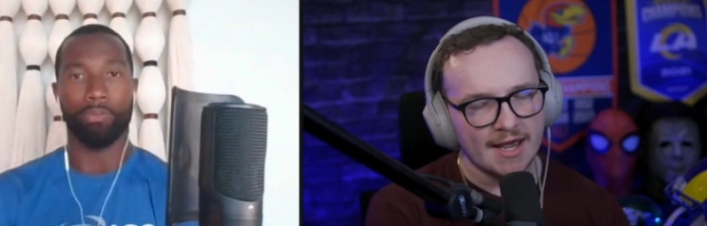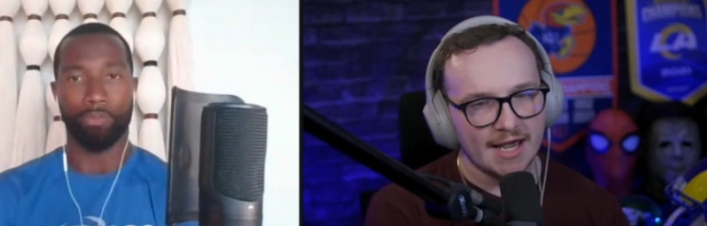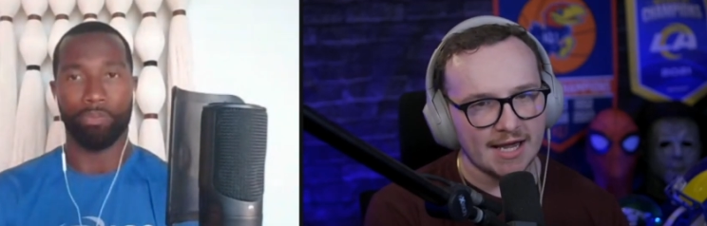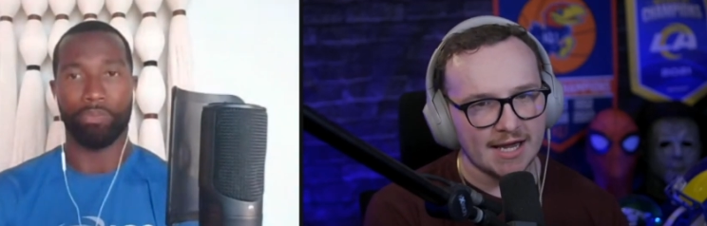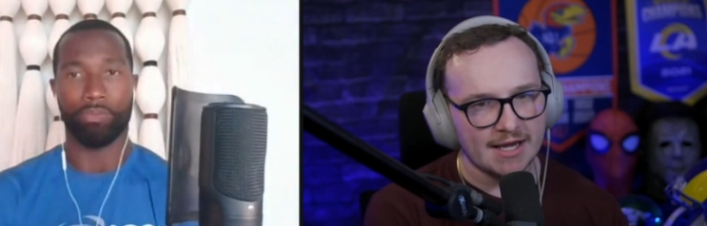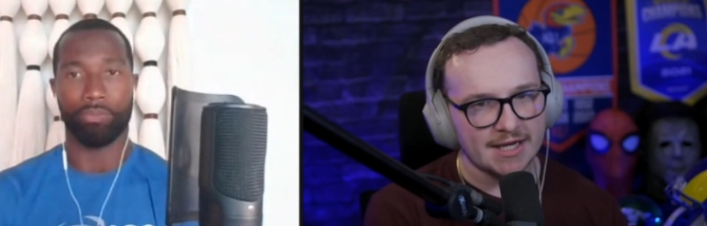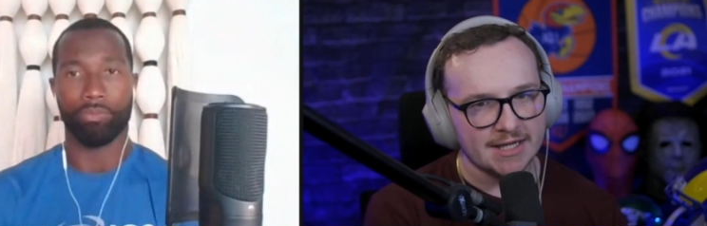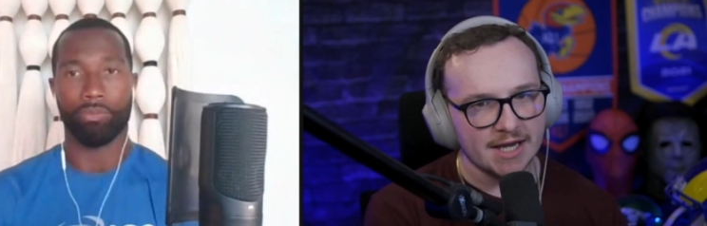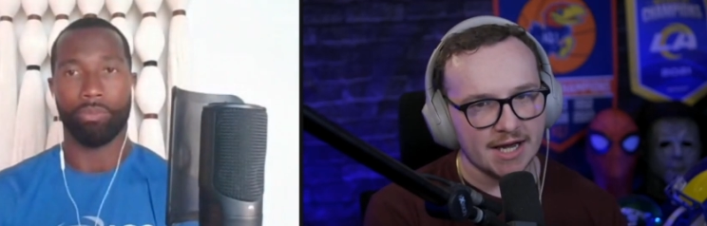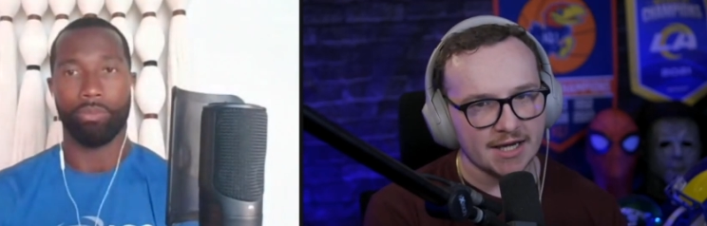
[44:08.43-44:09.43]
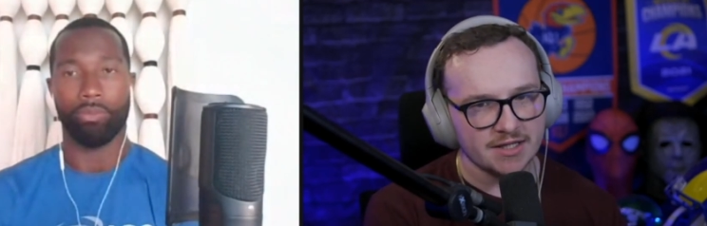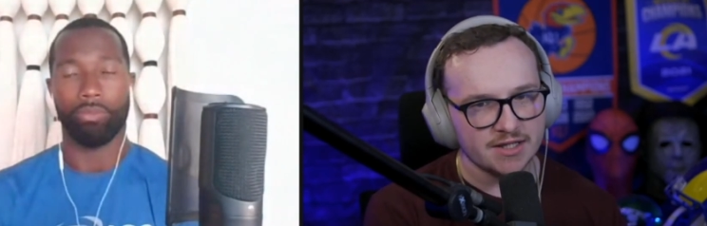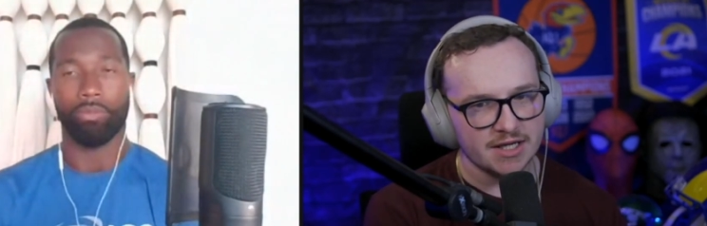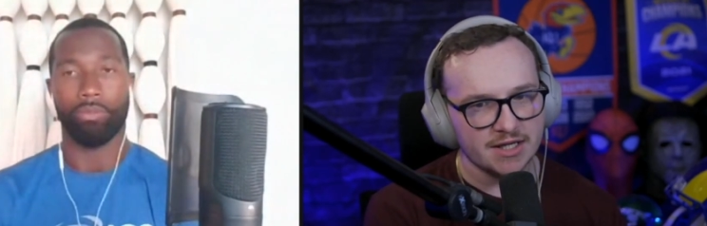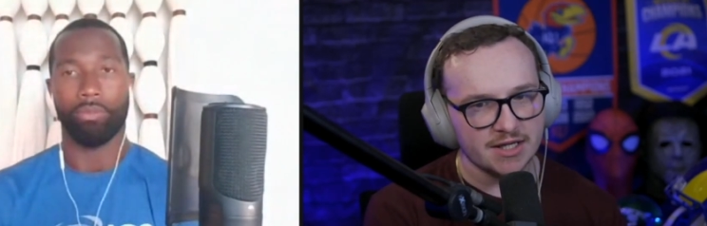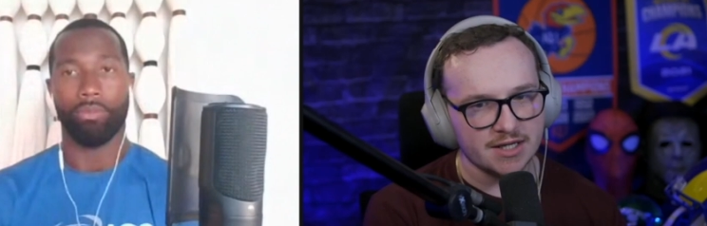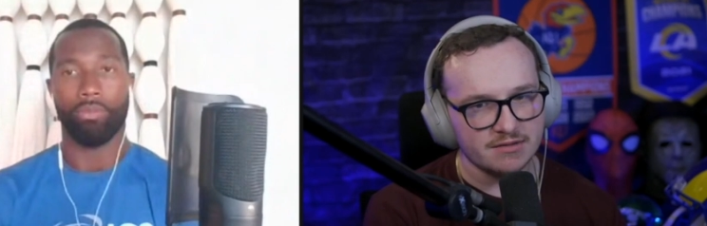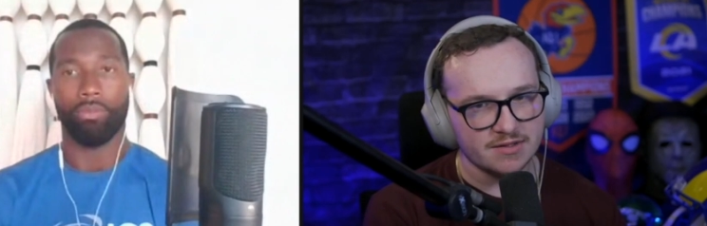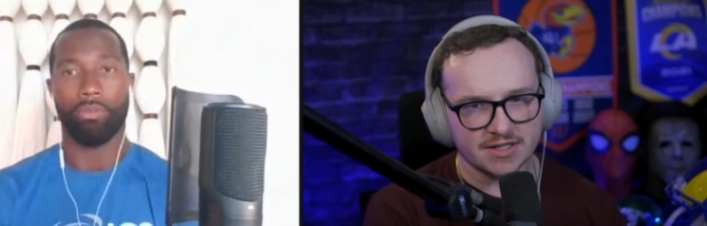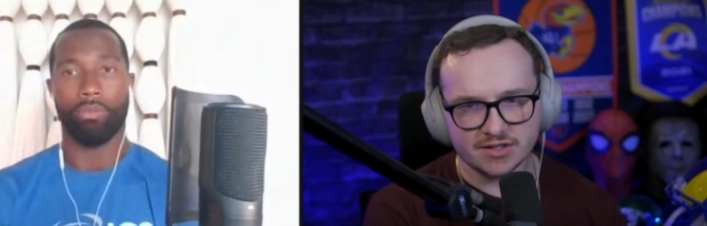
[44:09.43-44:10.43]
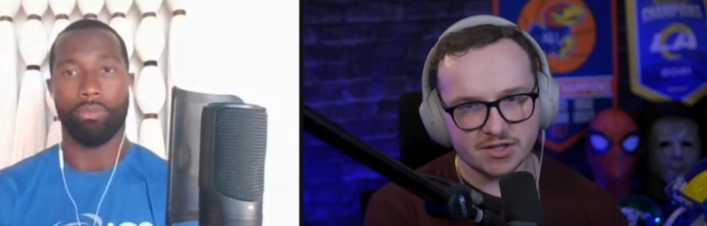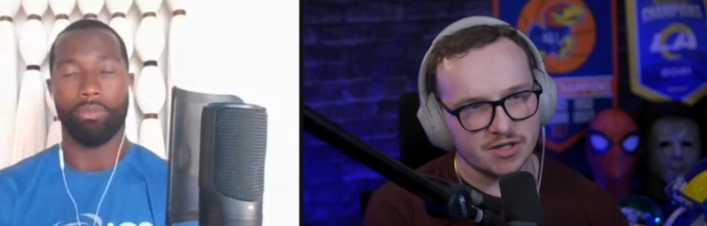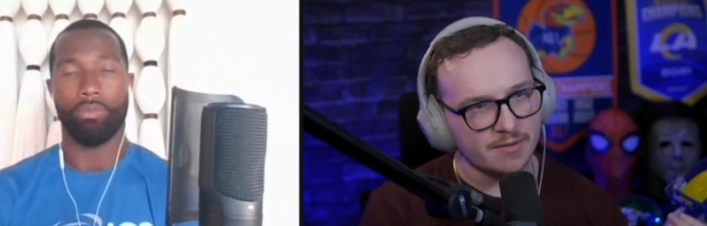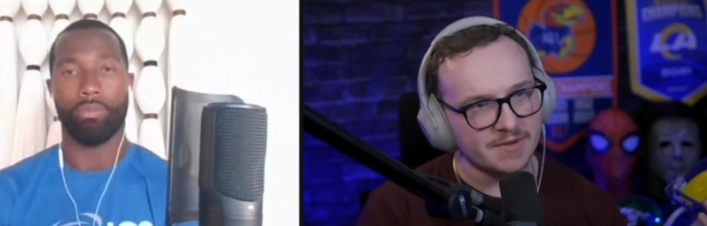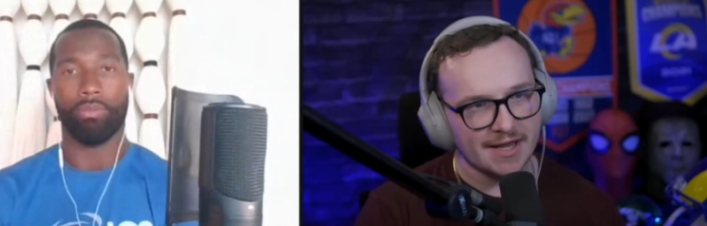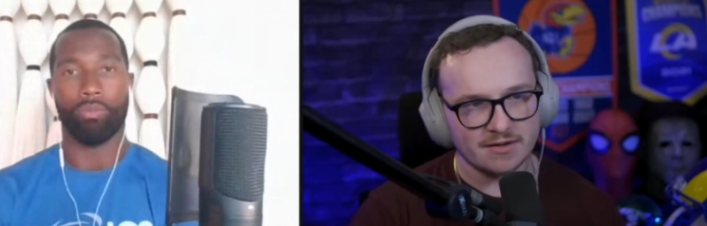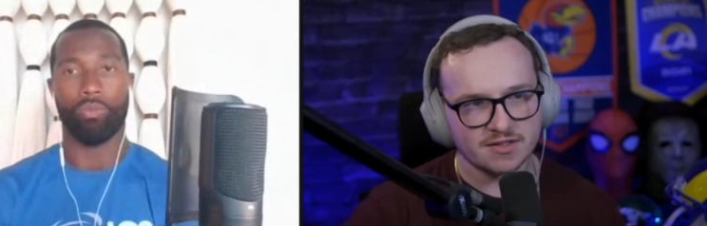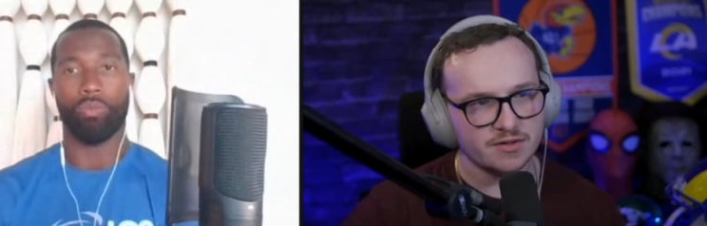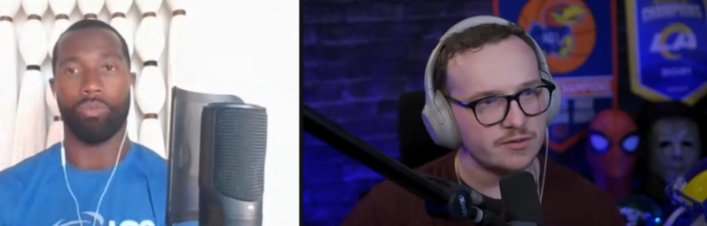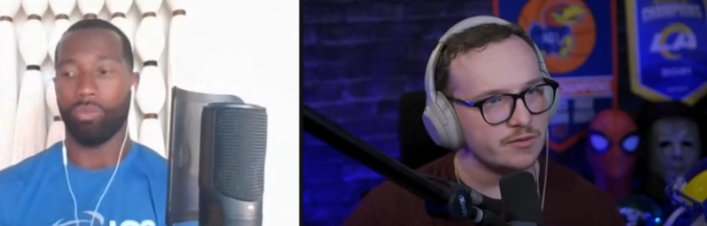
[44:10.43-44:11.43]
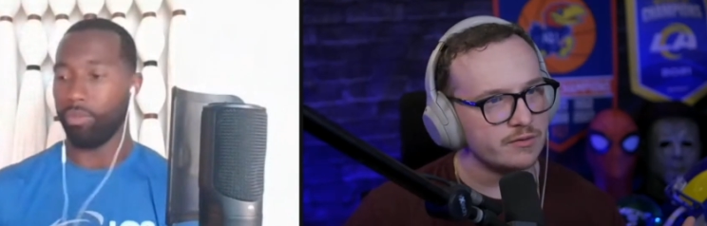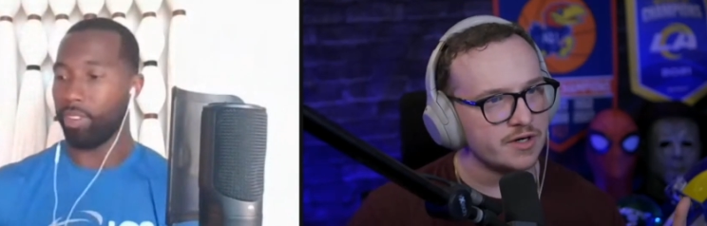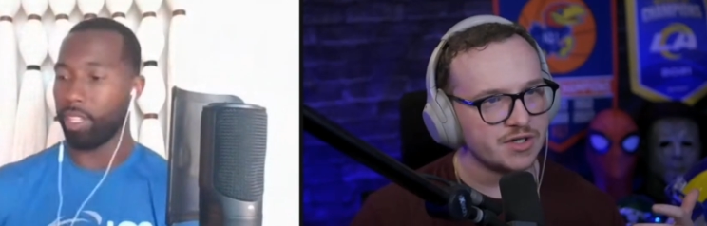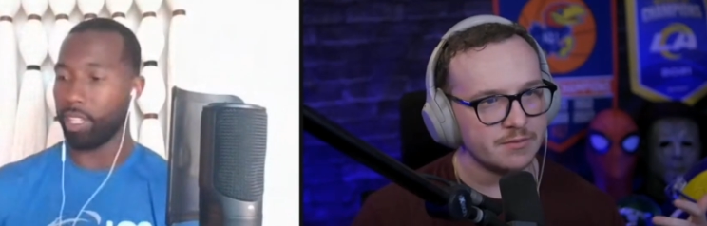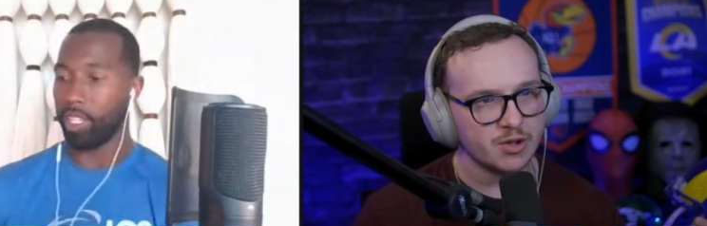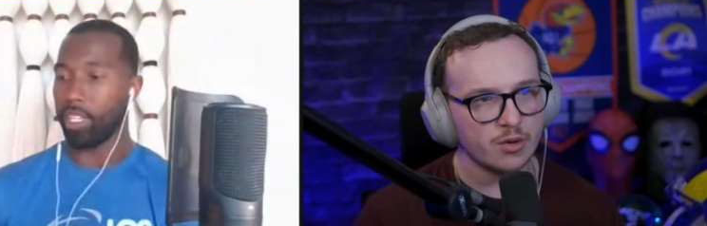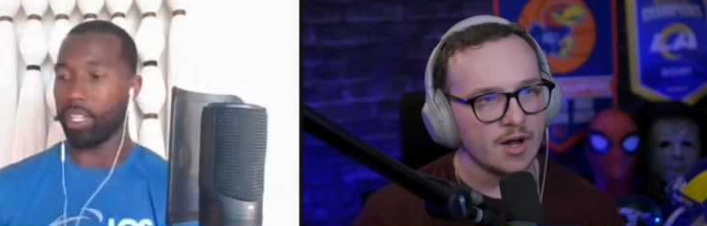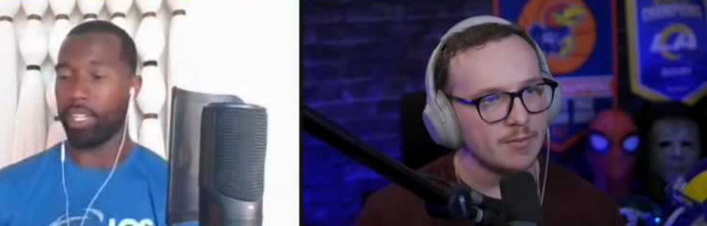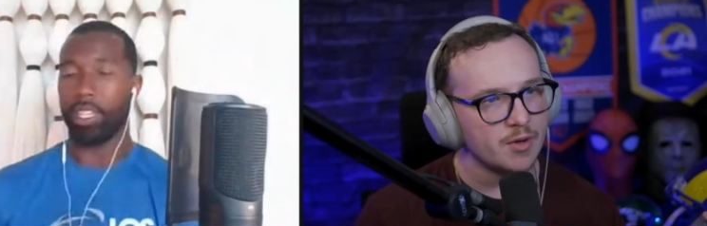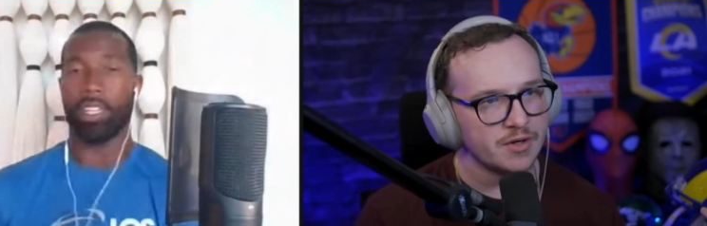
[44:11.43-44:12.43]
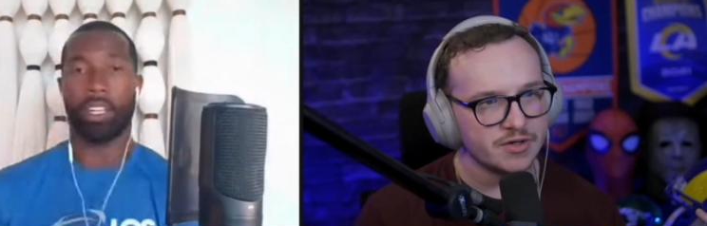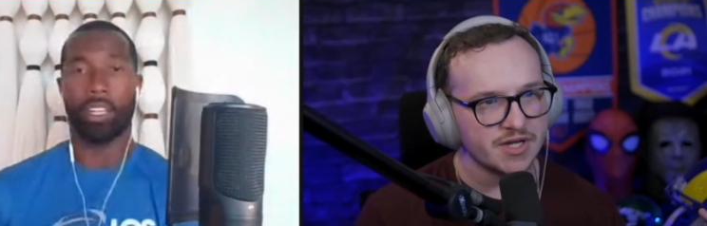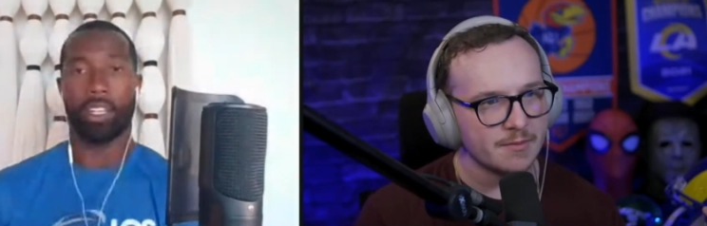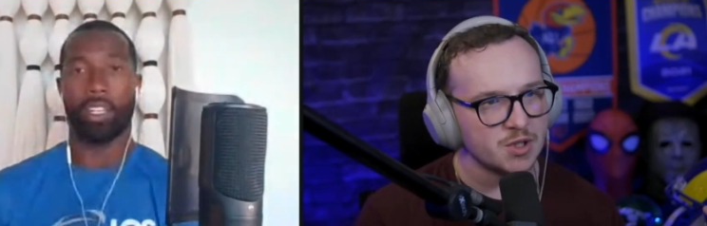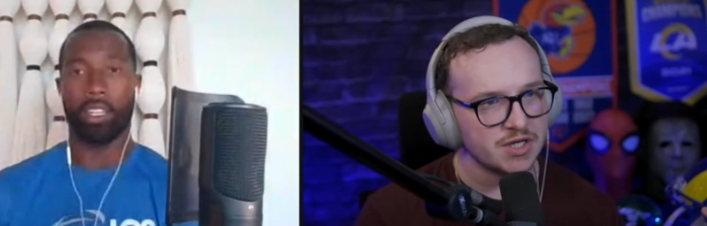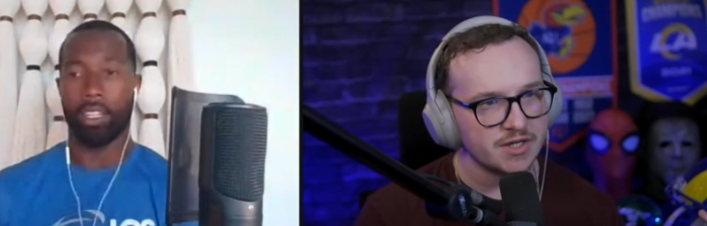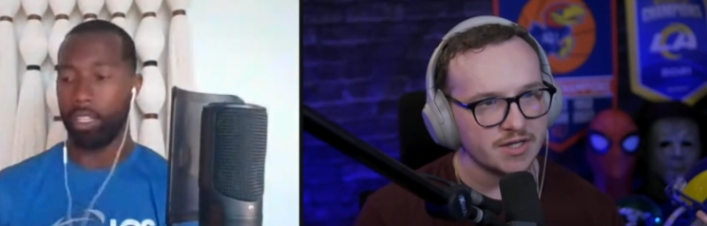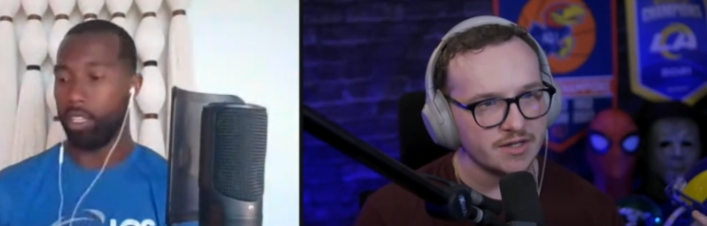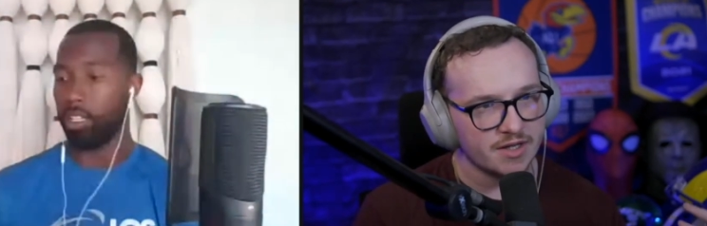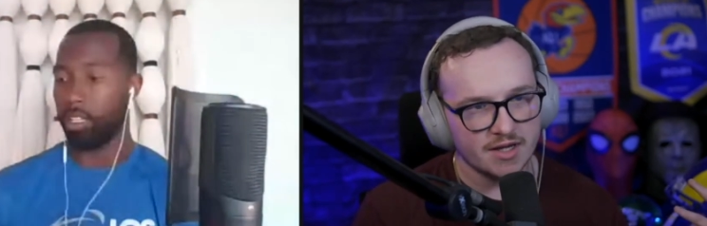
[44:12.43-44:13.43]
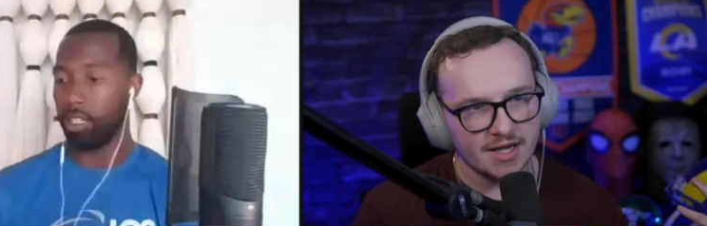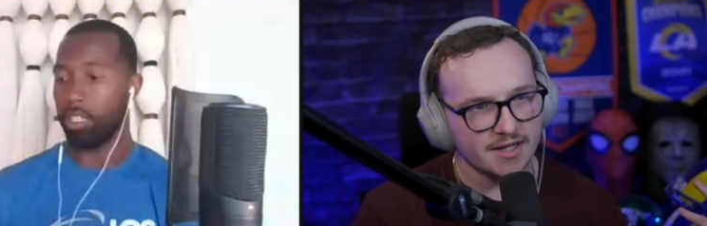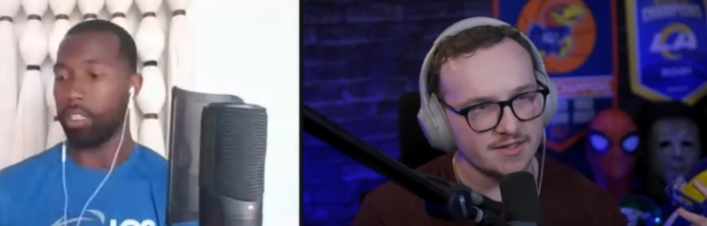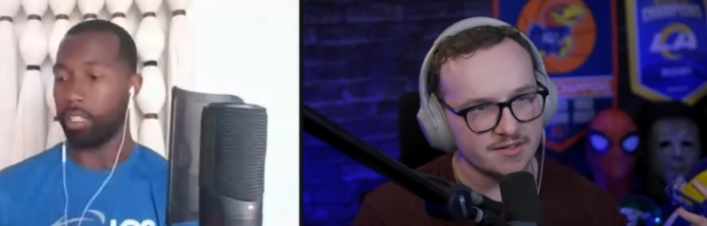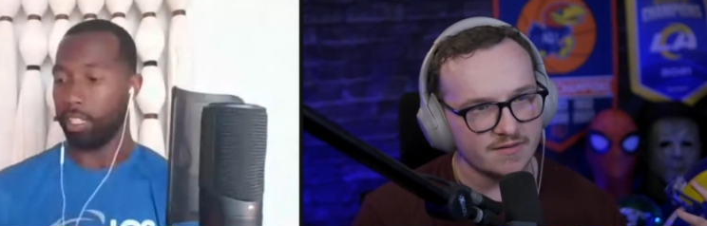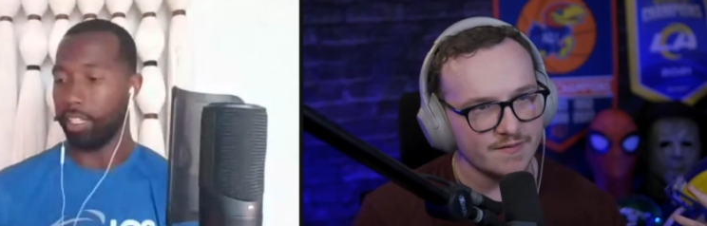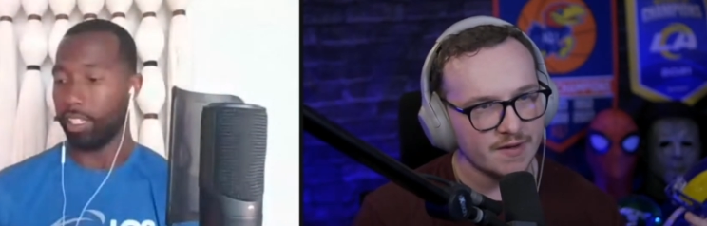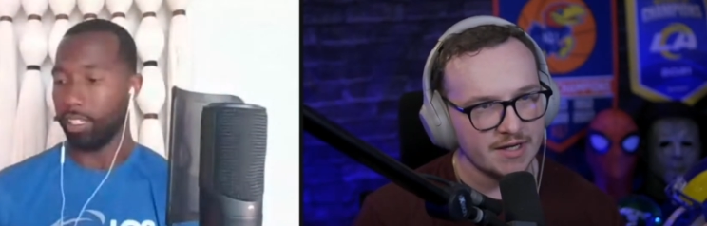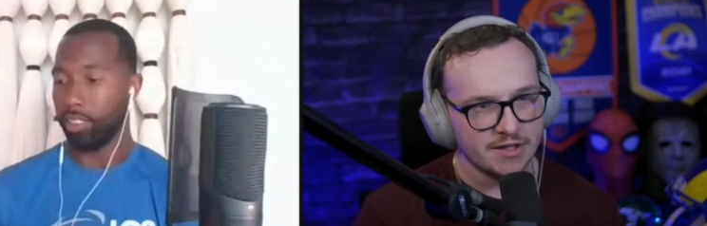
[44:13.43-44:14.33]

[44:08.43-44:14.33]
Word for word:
Speaker 1: And I think this could come down to a Jimmy Garoppolo interception in the hands of